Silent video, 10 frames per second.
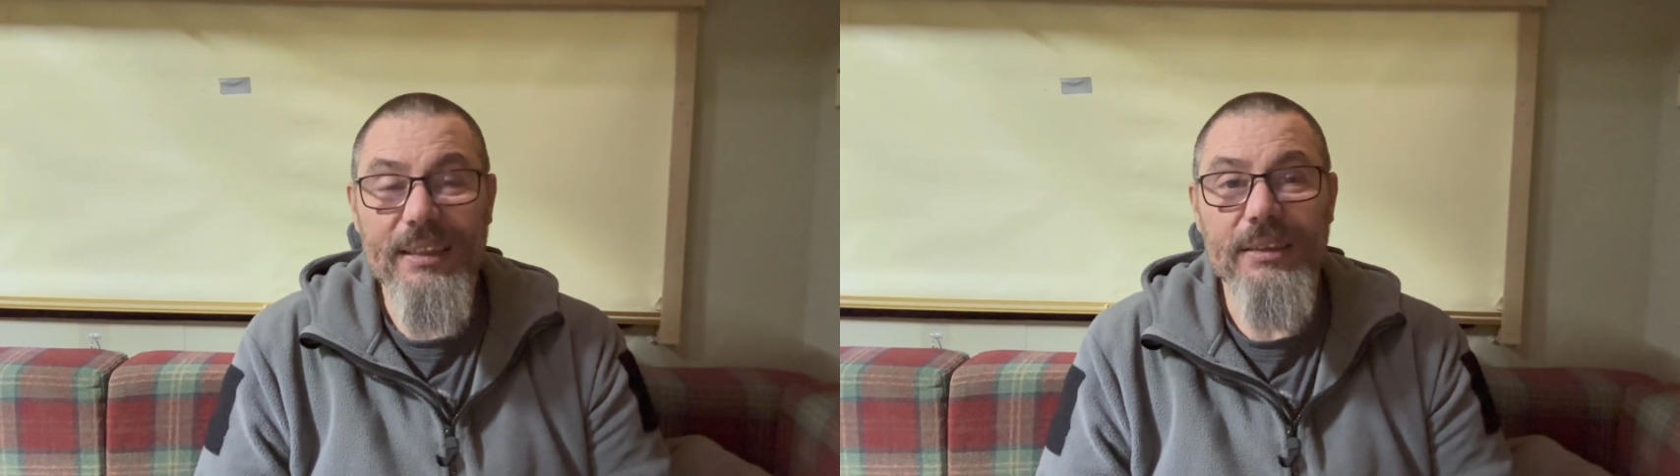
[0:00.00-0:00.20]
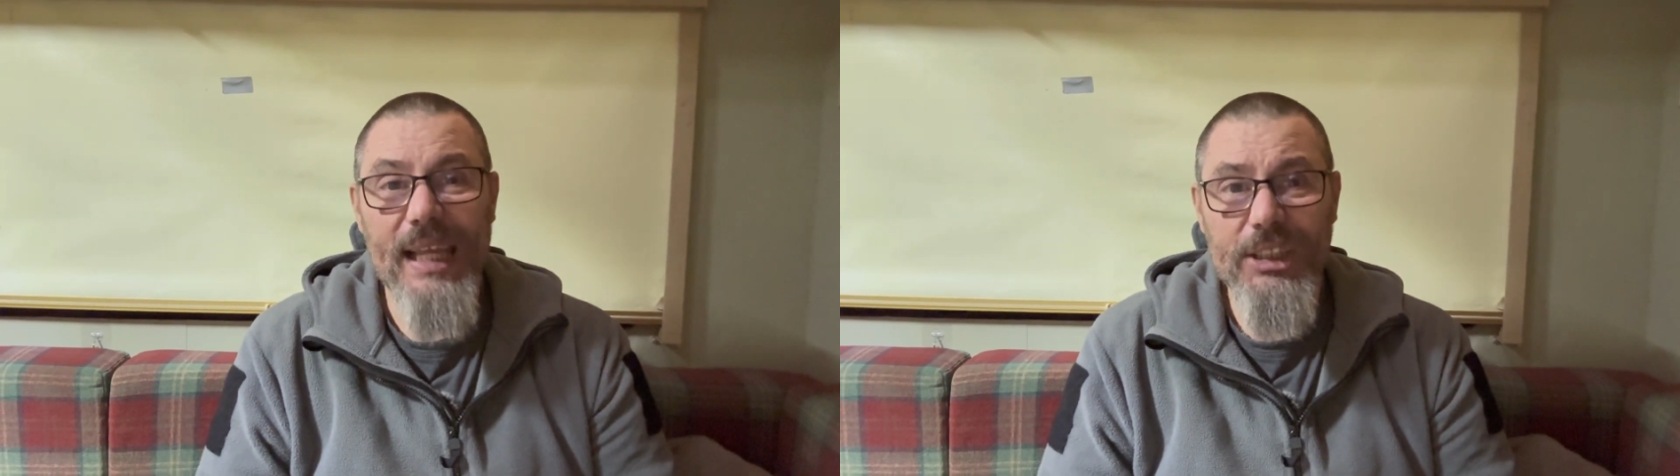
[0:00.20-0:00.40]

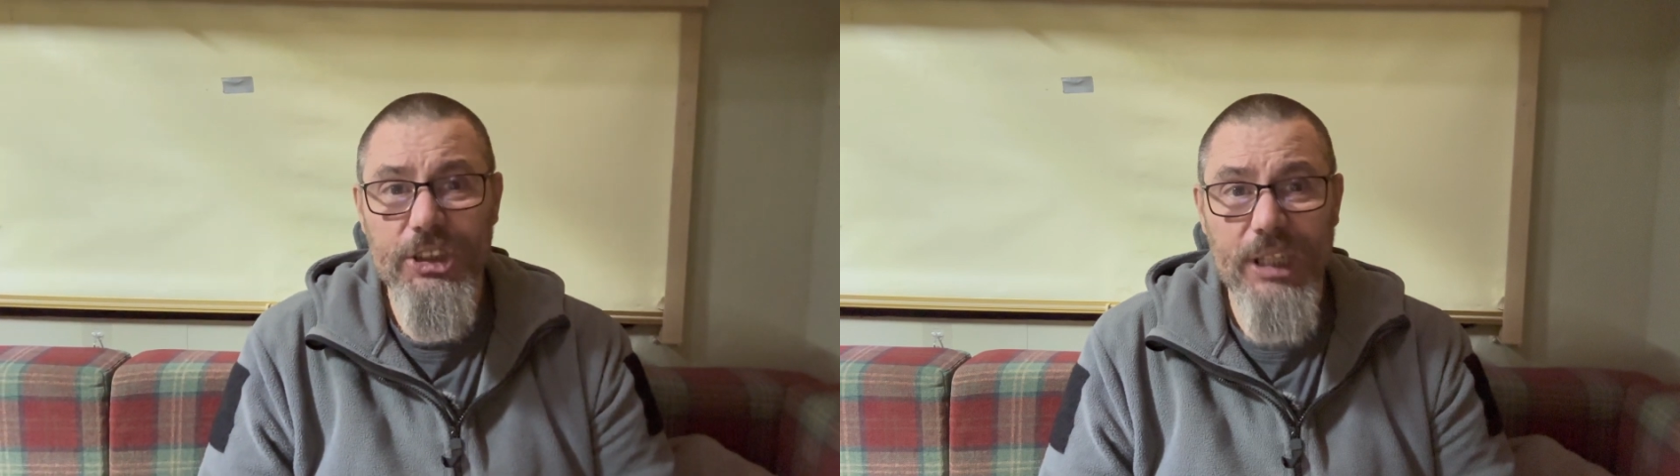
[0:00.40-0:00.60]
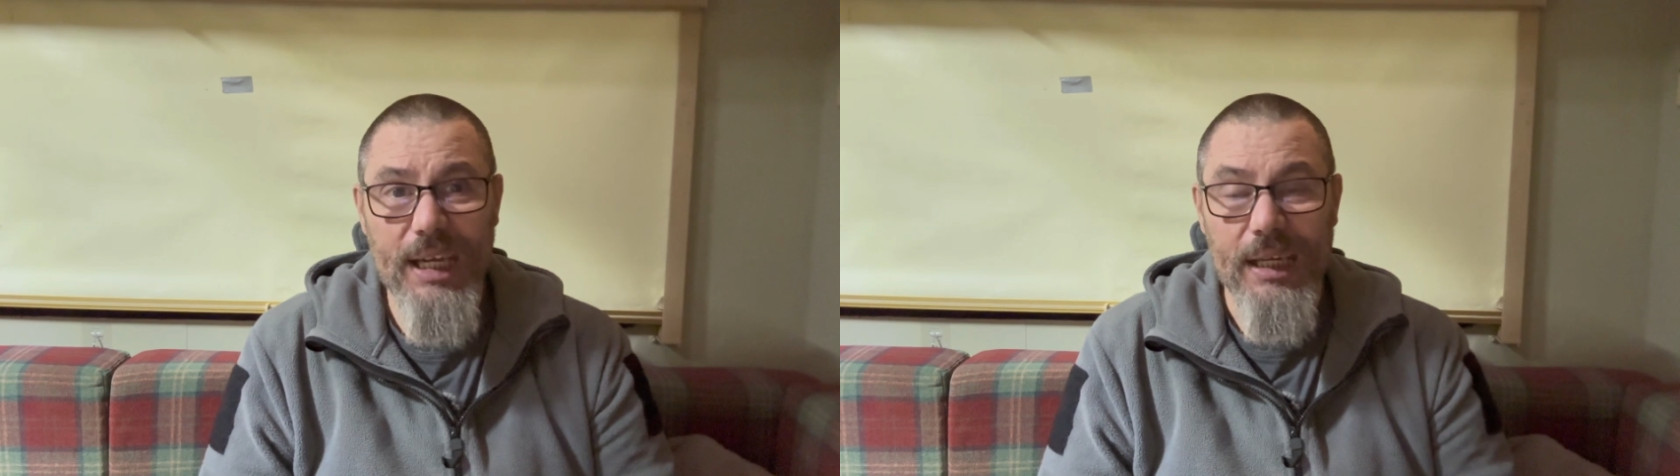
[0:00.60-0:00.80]

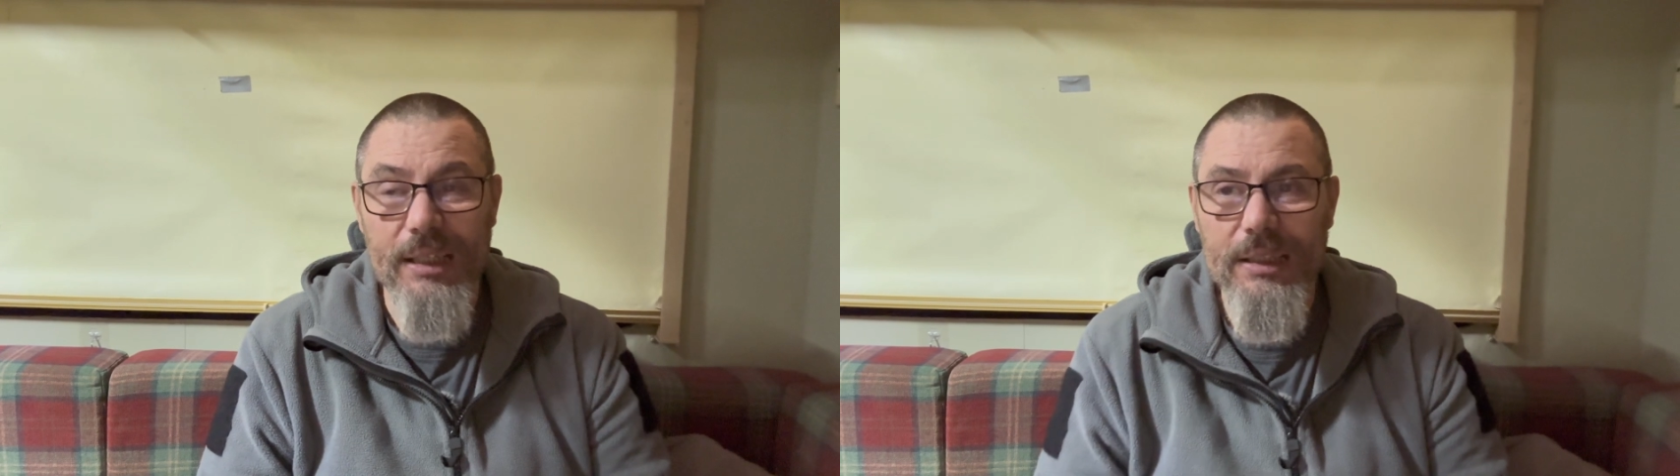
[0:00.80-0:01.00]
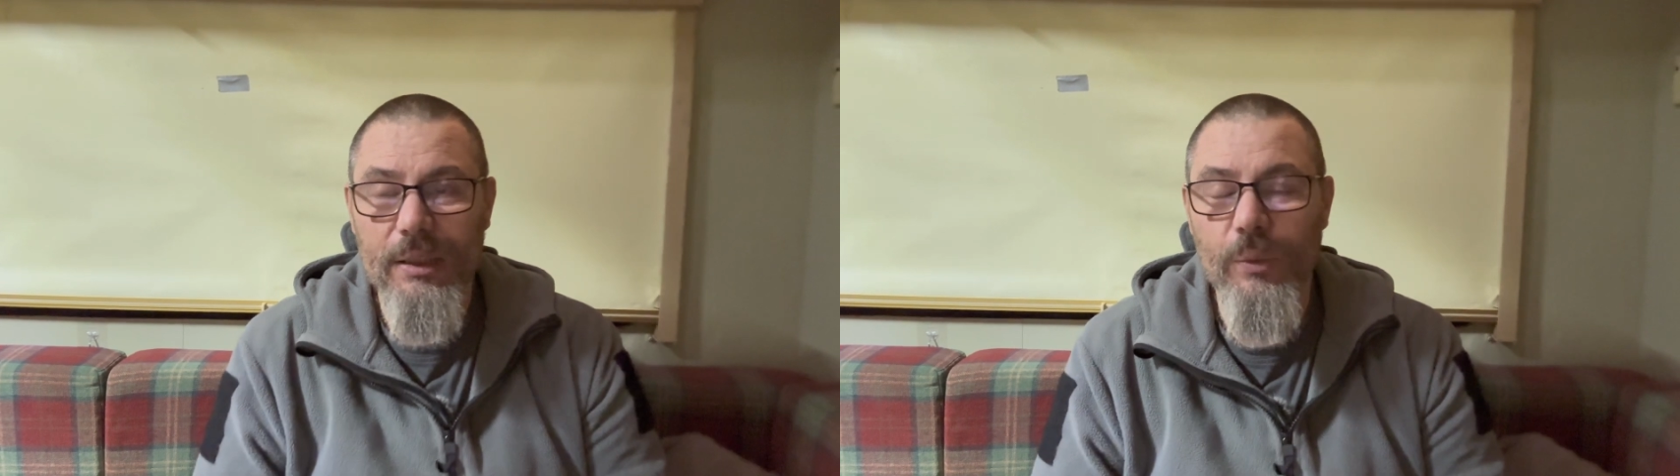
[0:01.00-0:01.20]
last
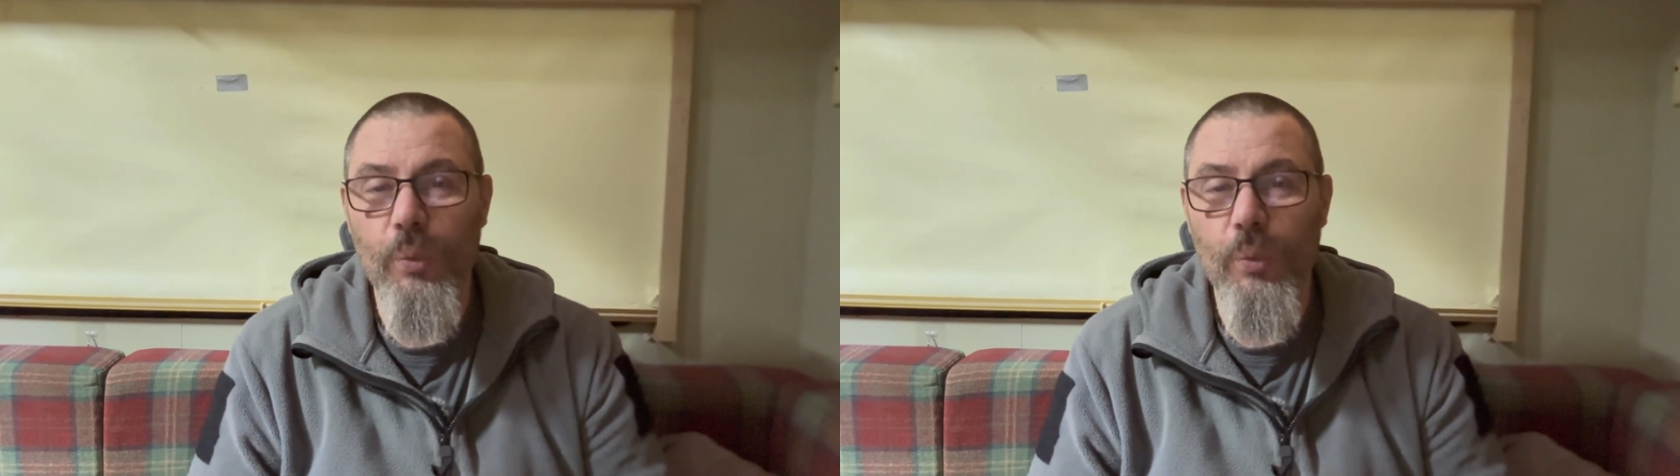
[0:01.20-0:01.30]
year